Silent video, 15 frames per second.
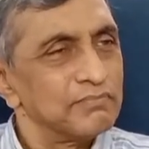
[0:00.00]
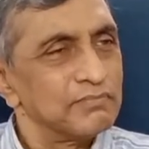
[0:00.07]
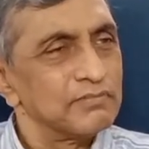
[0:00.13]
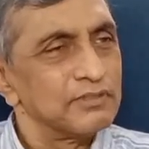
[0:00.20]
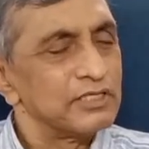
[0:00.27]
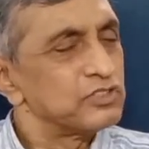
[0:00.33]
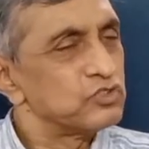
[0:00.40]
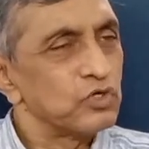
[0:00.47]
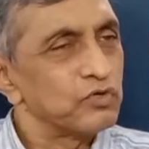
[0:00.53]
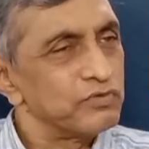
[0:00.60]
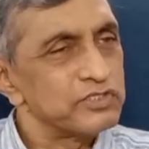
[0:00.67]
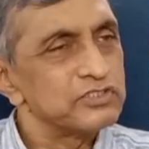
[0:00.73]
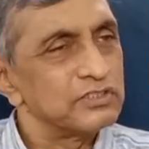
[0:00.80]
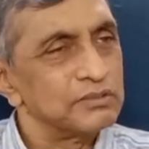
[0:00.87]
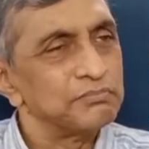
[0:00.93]
There's no
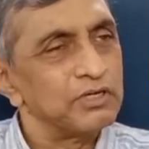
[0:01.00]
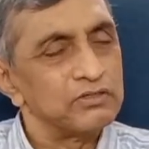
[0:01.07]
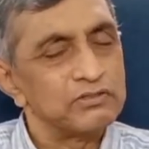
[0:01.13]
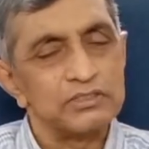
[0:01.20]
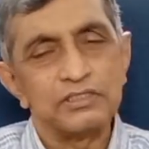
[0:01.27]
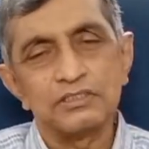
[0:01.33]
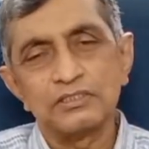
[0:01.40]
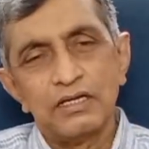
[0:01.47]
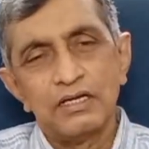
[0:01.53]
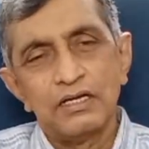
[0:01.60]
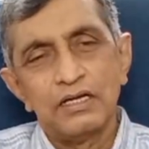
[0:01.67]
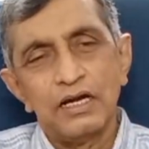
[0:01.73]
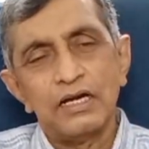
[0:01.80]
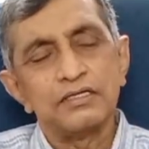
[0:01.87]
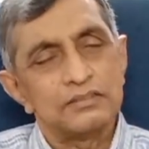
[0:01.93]
question about it.
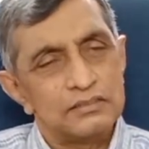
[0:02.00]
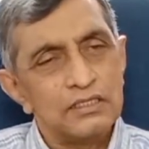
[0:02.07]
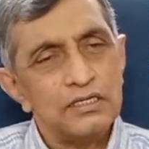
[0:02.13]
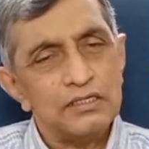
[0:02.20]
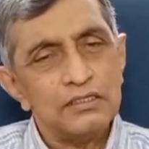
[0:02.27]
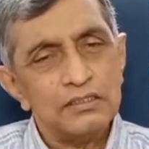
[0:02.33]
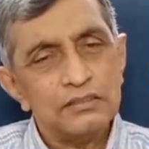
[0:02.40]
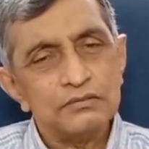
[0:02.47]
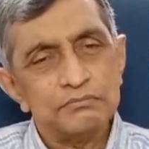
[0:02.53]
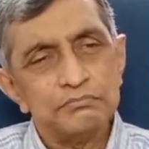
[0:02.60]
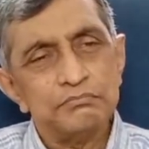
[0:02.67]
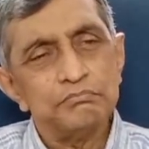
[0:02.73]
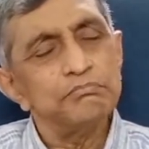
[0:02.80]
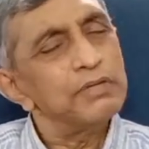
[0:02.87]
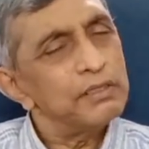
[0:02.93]
And third,
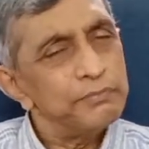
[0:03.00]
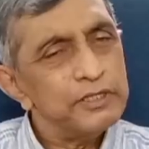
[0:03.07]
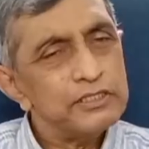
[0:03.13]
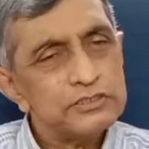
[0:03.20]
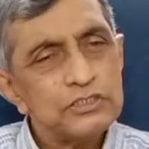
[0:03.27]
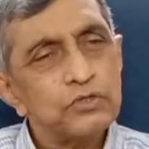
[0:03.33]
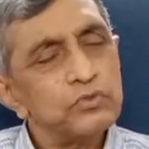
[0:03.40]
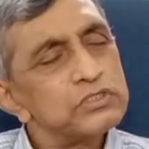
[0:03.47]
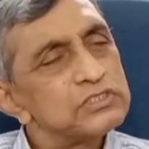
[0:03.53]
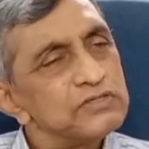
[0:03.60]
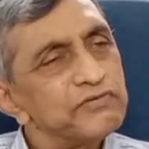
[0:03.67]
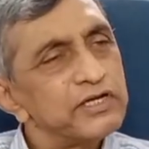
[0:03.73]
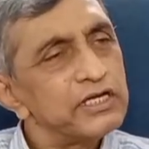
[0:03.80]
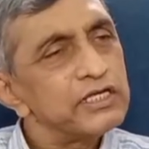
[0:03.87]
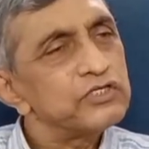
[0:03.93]
maybe it's a good
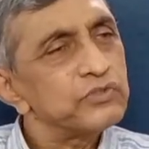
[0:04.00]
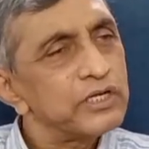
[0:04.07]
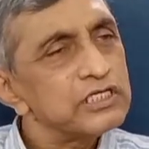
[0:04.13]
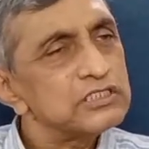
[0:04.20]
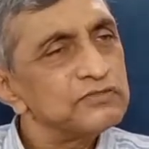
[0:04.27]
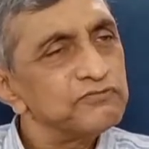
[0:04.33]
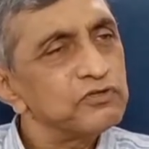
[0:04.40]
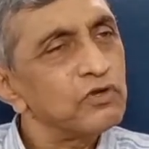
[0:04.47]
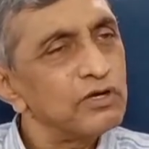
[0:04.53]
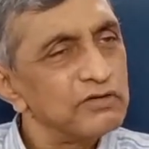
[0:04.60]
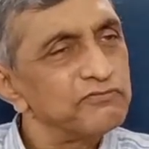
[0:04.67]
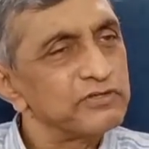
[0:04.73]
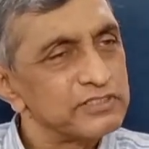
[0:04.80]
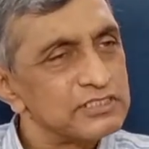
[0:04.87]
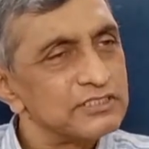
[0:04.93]
civic education for all
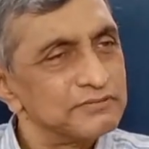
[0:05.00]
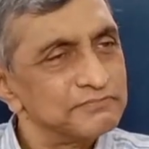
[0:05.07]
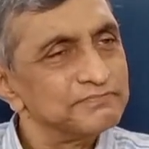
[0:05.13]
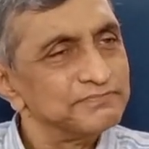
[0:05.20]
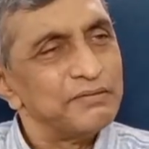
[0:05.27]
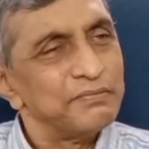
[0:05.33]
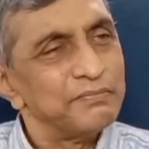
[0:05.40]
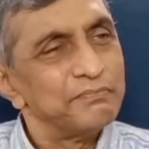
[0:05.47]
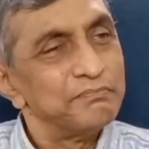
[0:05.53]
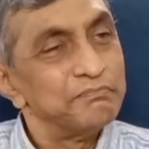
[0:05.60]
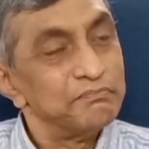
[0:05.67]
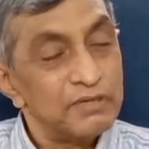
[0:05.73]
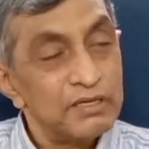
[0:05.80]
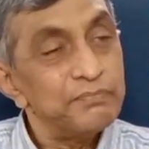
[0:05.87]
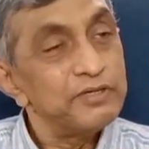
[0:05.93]
of us.
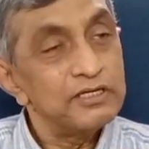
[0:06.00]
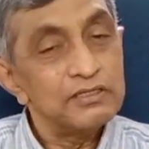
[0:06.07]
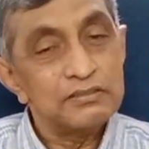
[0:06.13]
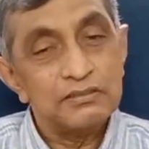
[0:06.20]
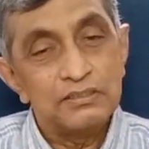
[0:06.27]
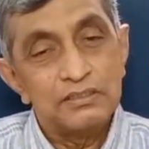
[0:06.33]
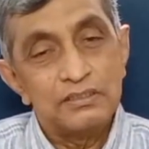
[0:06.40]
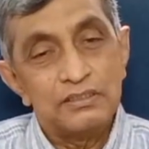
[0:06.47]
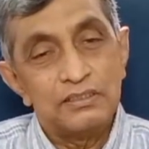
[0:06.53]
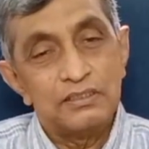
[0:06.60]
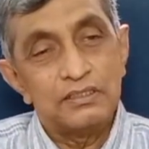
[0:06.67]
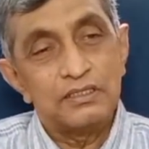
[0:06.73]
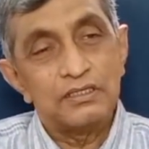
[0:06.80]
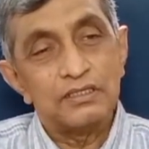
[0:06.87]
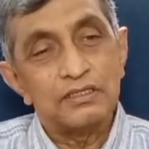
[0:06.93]
Maybe
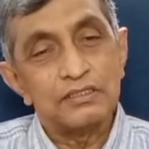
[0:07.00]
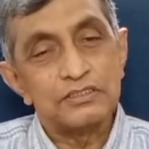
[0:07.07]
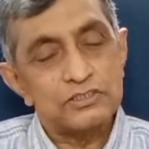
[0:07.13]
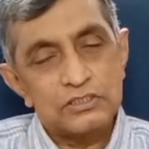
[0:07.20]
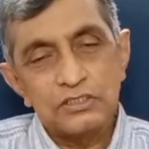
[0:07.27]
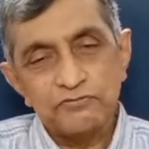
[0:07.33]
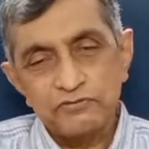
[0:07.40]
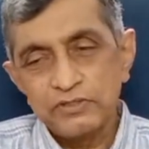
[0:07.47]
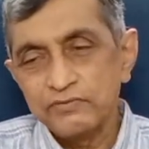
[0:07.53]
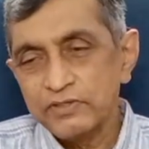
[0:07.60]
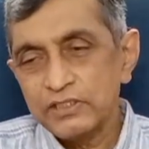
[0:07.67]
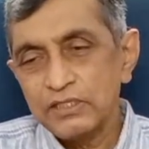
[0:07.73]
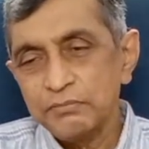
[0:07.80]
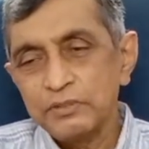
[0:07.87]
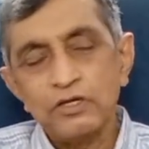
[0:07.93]
instead of giving
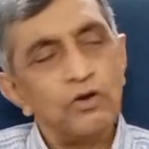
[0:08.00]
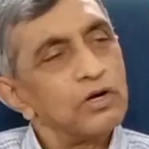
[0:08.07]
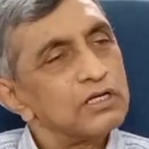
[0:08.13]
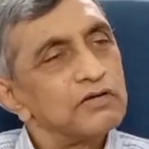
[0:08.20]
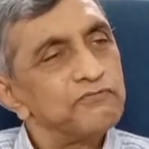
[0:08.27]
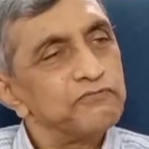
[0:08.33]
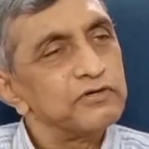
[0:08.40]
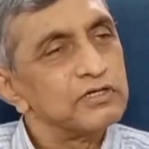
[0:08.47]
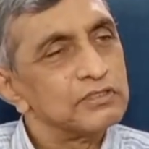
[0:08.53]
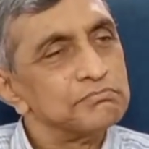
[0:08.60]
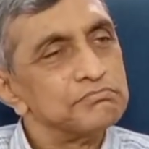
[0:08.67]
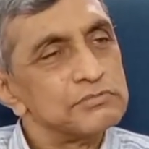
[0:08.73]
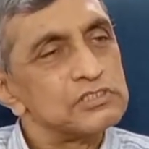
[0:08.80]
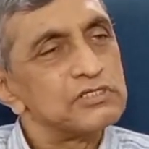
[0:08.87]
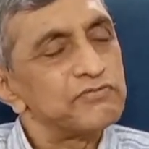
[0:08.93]
them a lot
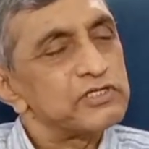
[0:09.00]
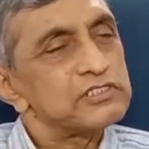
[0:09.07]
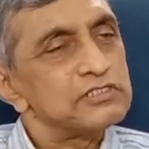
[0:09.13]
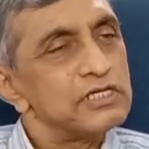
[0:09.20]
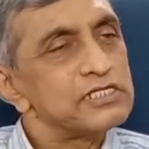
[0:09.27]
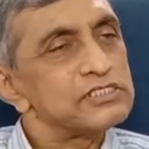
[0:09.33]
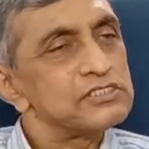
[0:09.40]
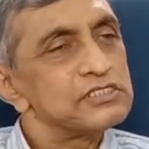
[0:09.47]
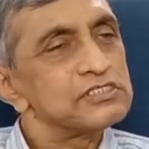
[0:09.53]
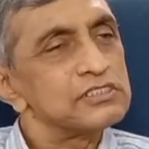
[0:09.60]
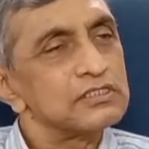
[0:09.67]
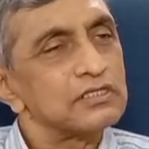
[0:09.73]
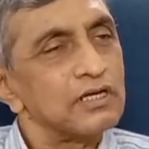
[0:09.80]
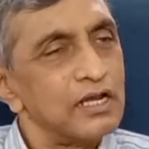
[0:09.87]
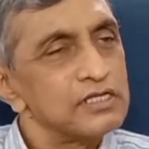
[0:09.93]
of civics lessons in
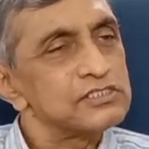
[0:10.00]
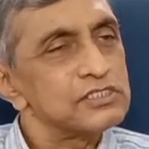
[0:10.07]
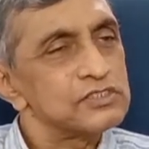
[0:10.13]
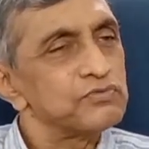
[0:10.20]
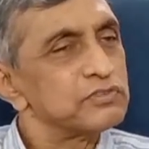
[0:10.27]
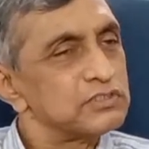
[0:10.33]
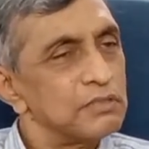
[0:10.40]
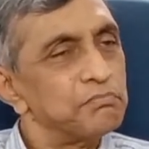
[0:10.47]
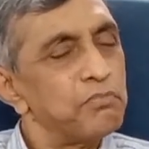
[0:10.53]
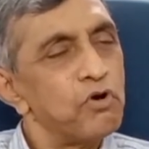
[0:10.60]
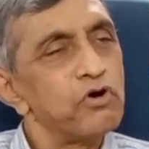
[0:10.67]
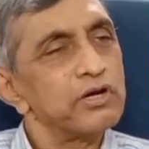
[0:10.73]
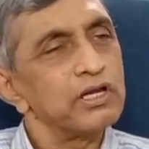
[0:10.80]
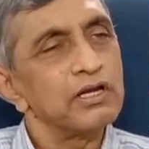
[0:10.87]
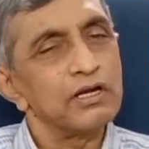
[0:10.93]
classes which are
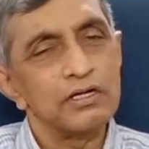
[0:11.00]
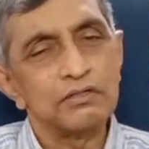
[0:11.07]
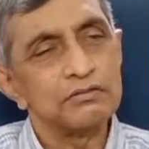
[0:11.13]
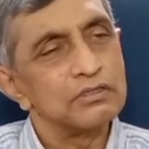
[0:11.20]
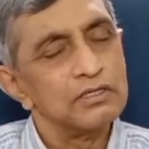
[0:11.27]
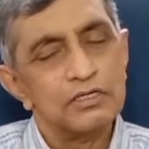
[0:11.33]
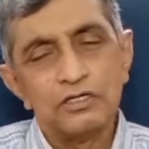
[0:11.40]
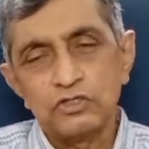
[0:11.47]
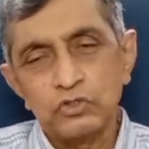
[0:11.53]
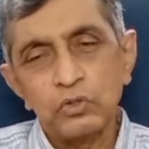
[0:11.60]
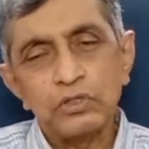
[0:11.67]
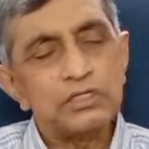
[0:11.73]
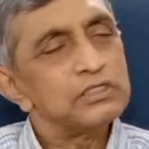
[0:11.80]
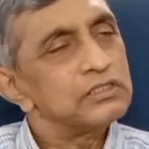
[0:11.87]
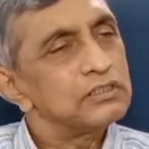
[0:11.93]
boring and
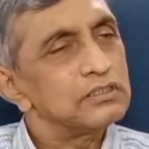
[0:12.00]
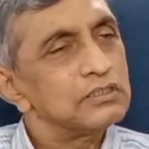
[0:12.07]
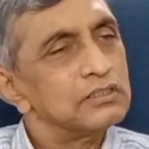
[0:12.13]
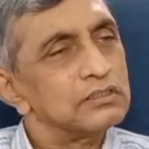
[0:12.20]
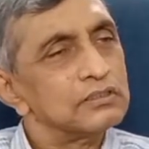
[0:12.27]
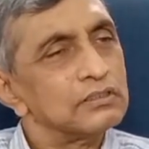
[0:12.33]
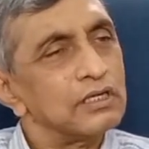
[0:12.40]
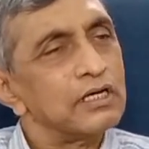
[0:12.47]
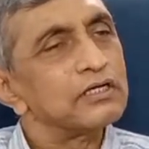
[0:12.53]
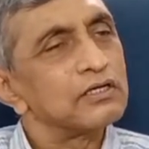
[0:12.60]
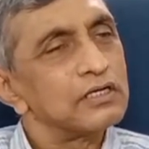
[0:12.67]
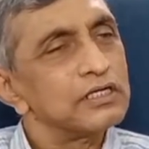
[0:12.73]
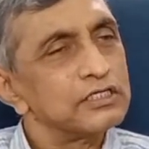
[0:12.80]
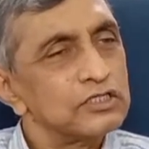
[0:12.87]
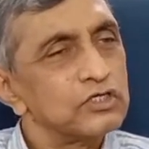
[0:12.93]
totally
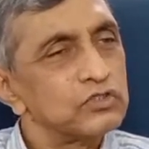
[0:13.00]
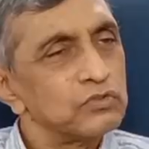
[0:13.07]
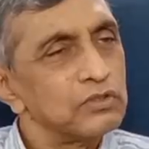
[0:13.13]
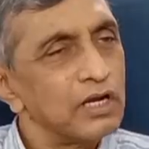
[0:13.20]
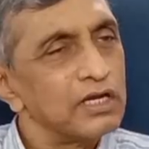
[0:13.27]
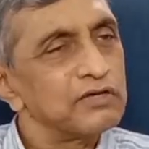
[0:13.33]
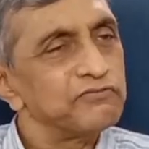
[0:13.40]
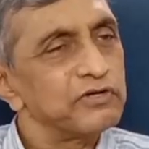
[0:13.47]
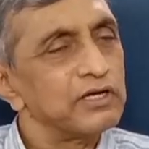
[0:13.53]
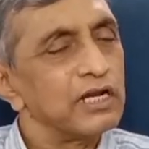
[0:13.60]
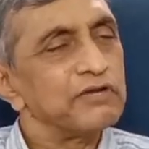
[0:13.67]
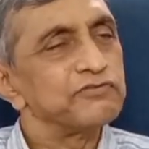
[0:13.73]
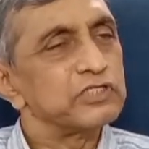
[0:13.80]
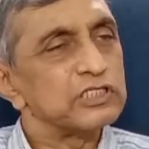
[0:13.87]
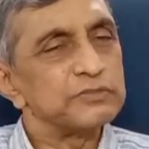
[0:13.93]
unrelated to life and
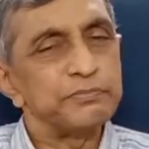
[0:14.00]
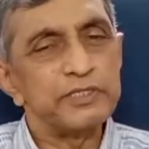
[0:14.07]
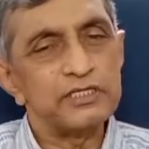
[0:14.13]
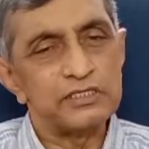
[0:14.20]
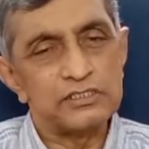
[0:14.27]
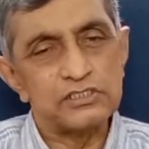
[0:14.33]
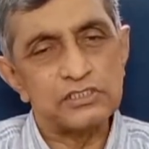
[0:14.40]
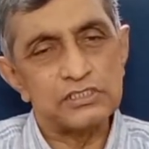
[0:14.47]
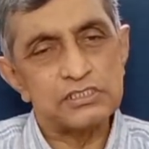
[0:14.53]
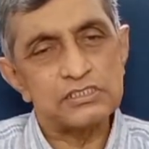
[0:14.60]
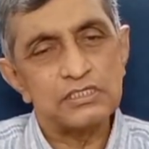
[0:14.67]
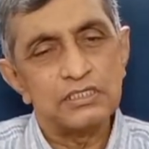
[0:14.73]
life's experiences,